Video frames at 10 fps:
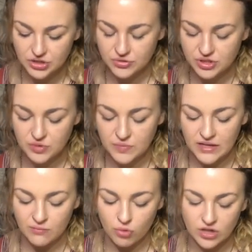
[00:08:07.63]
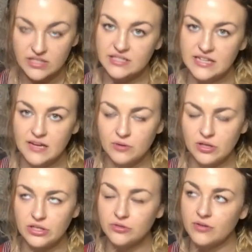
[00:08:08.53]
you to being more stable
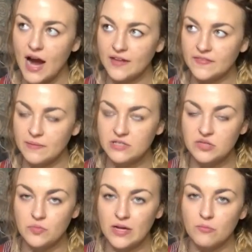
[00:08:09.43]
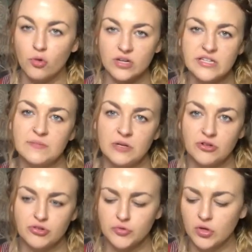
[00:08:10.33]
and you guide them to being more
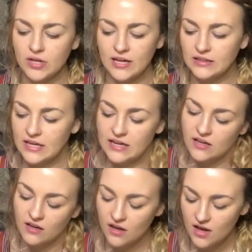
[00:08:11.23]
spiritual, and like,